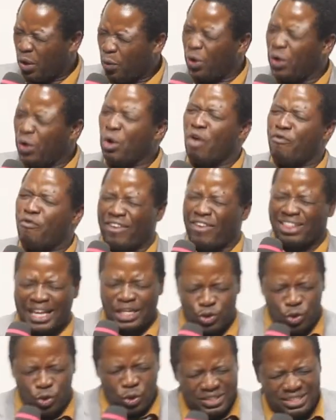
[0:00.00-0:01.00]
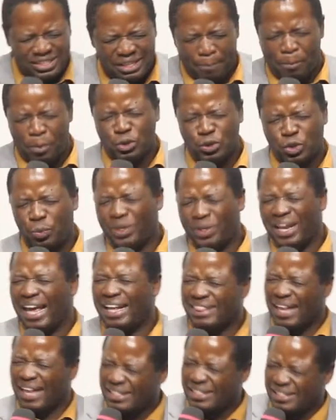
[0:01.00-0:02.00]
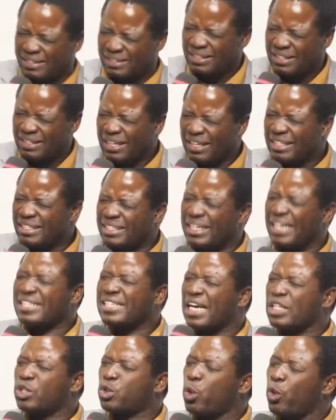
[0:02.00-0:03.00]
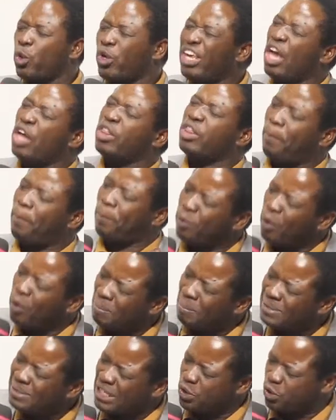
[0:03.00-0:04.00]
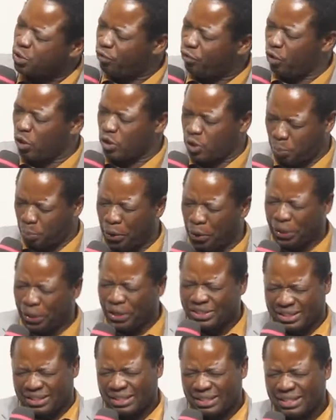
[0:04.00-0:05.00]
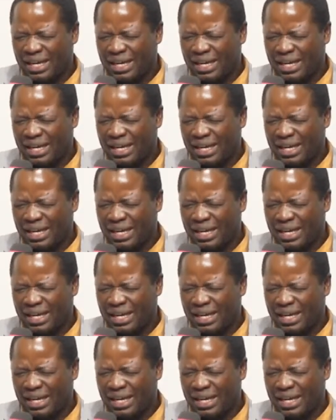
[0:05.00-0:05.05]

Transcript: We know, Father, is not supposed to be like that. Teach us to hear the promptings of your spirit.